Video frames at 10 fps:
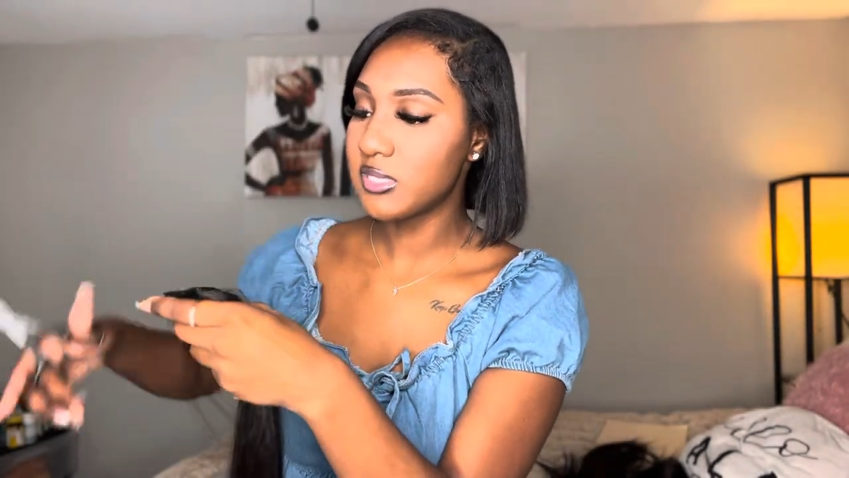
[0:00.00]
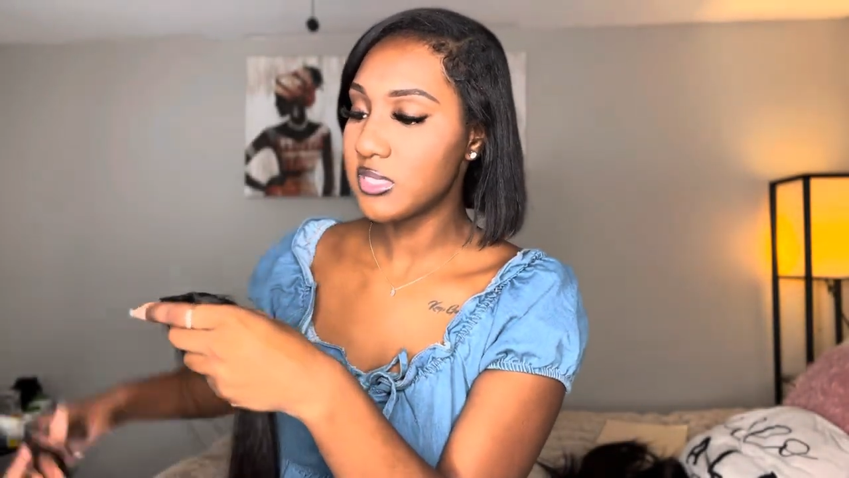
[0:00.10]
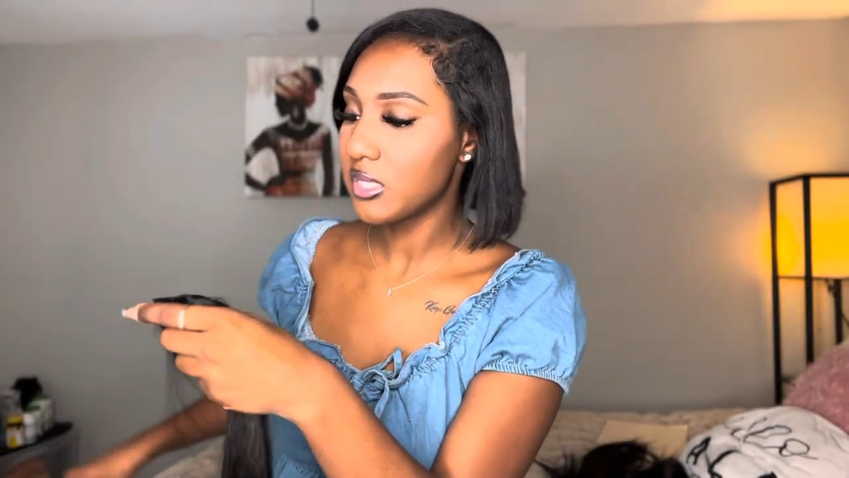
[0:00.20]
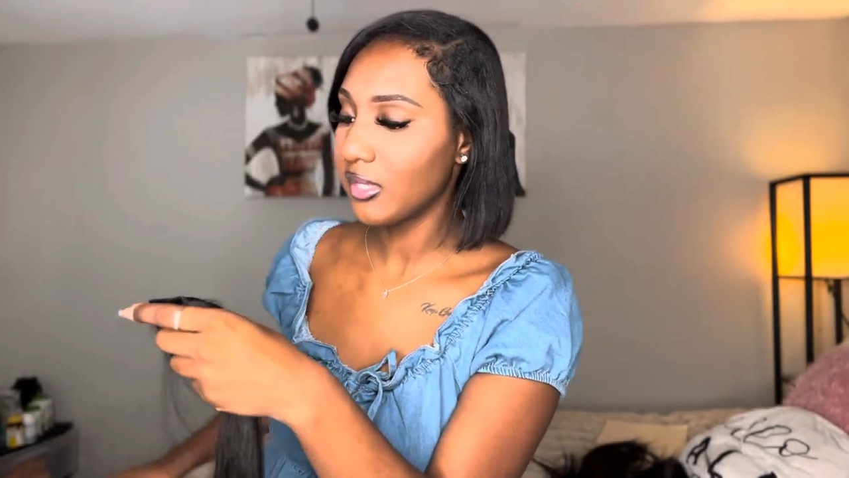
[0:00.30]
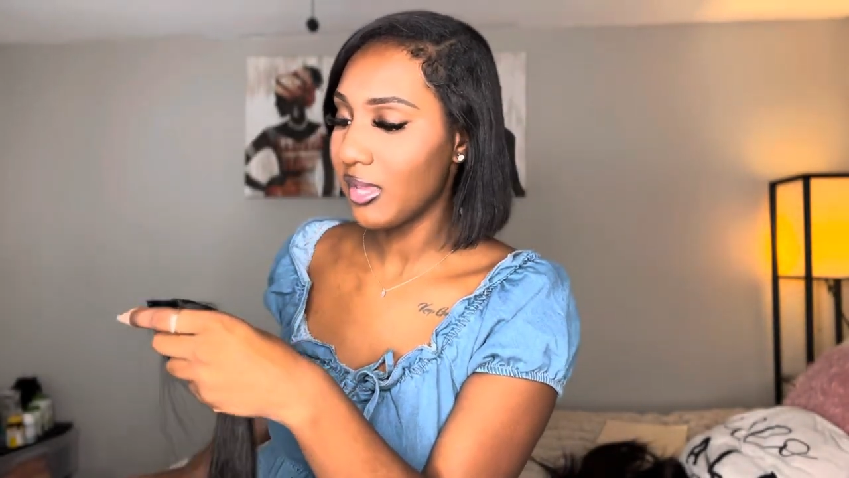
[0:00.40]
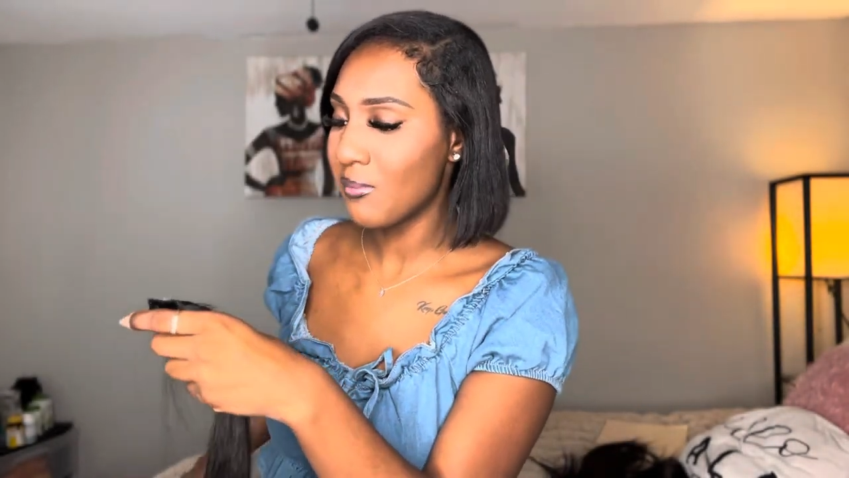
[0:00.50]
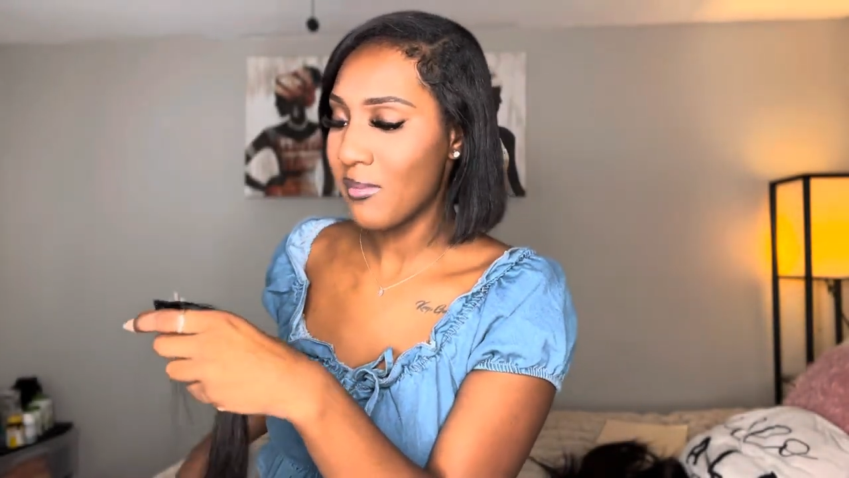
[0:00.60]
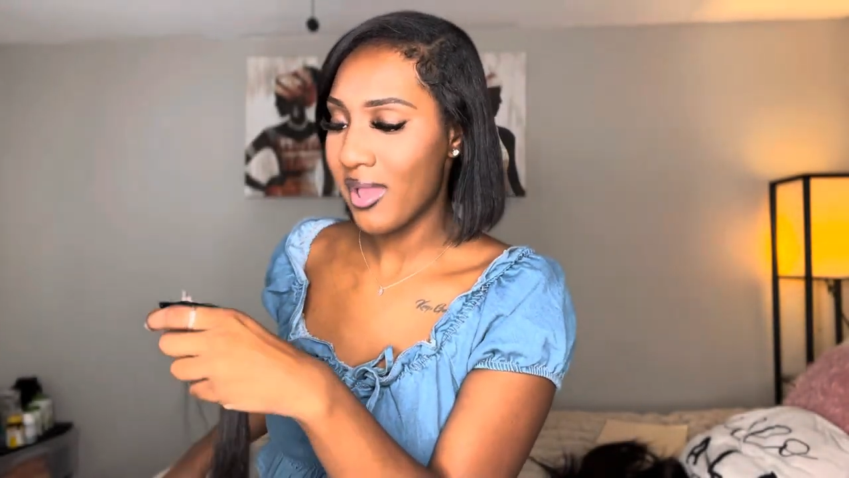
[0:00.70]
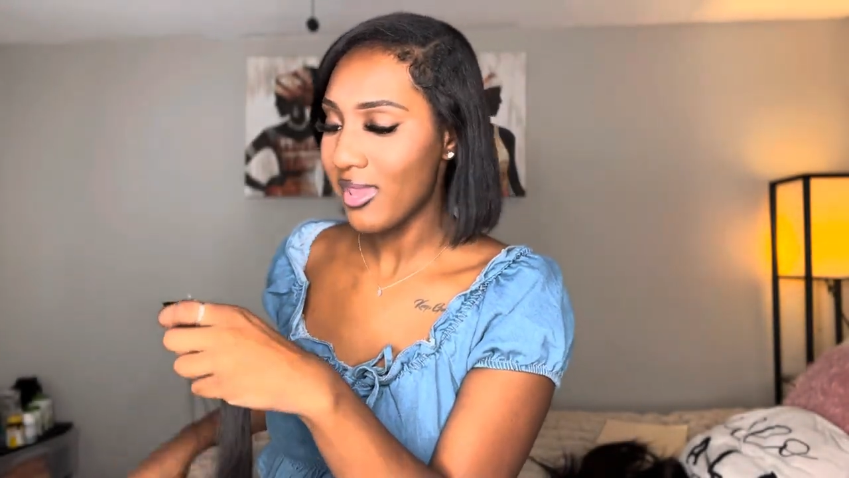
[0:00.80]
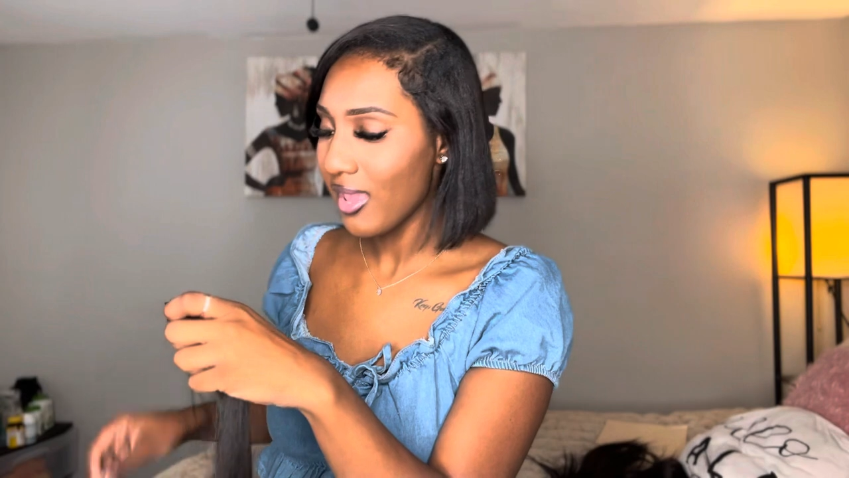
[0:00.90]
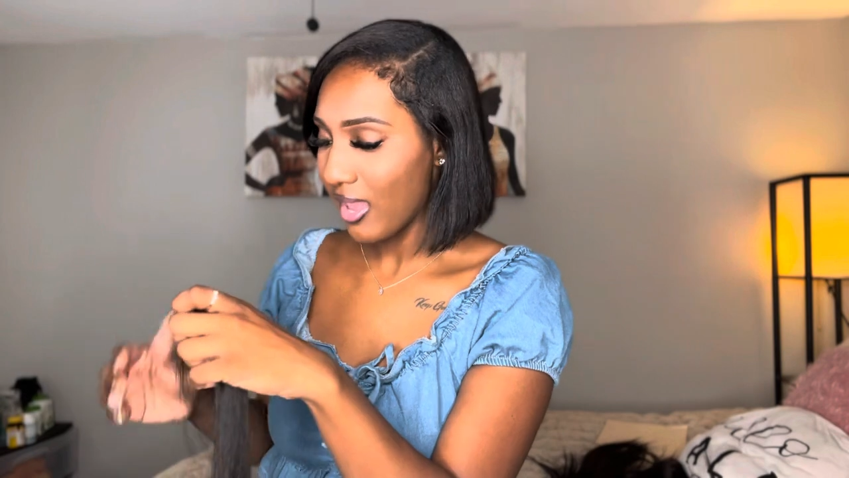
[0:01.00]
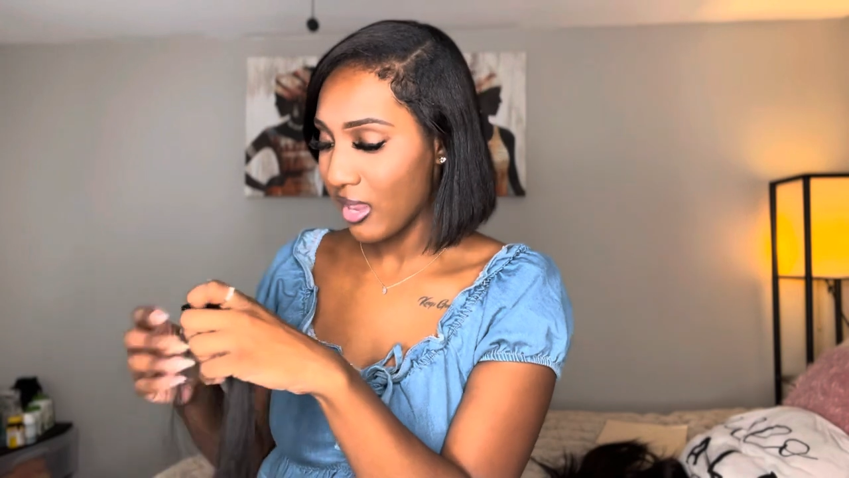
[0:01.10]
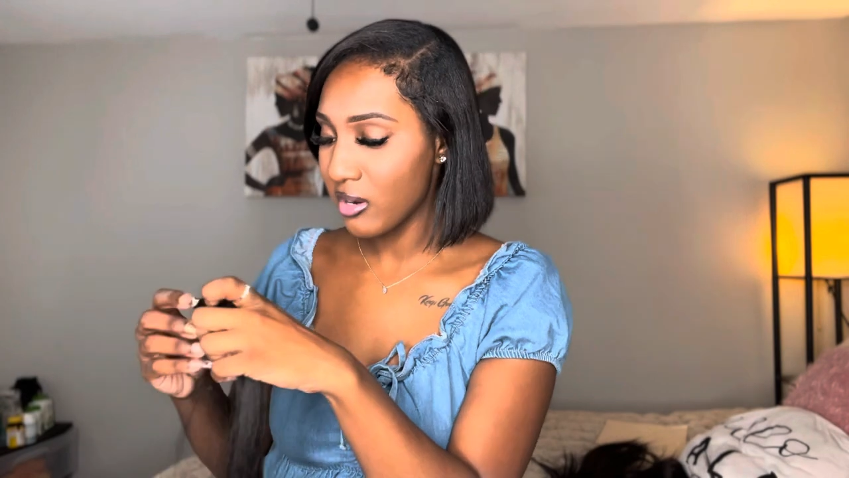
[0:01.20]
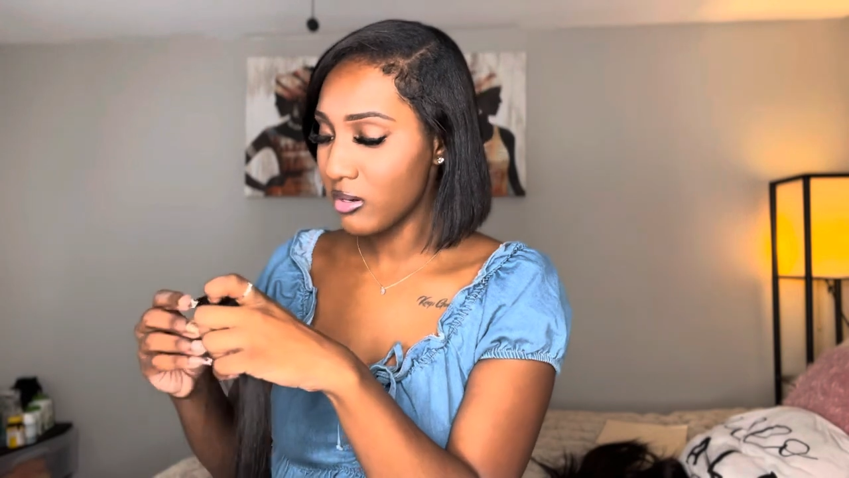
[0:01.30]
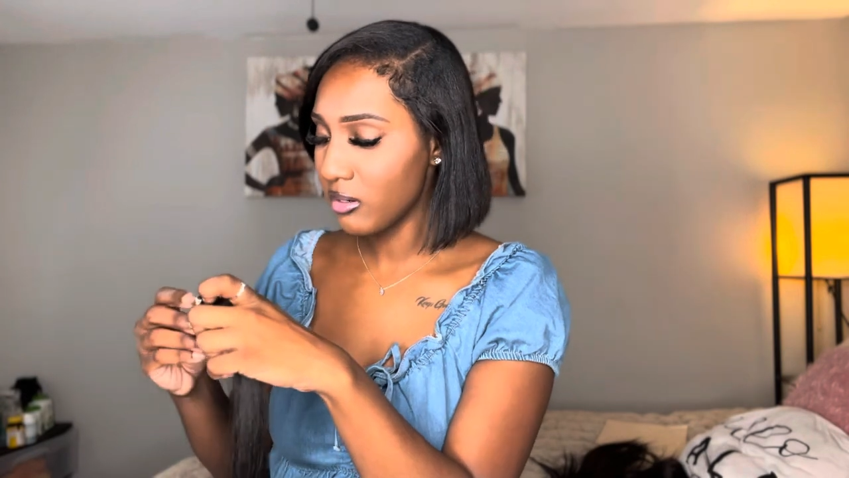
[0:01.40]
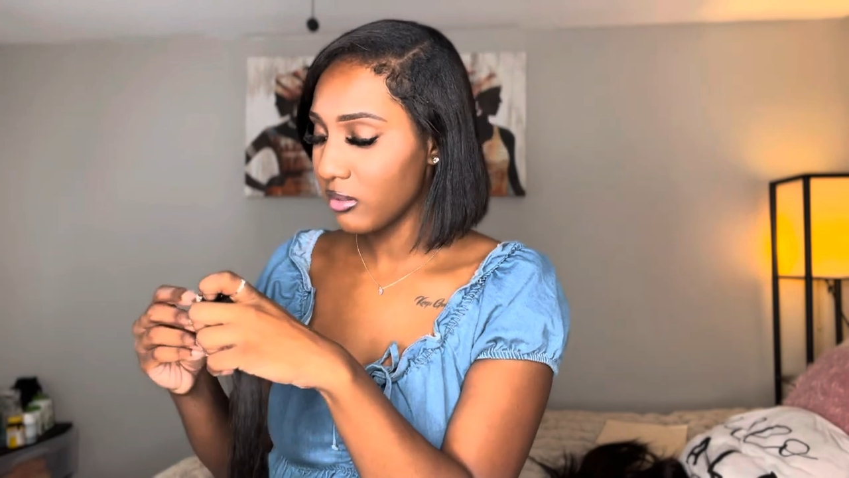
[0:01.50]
stuck in my hair,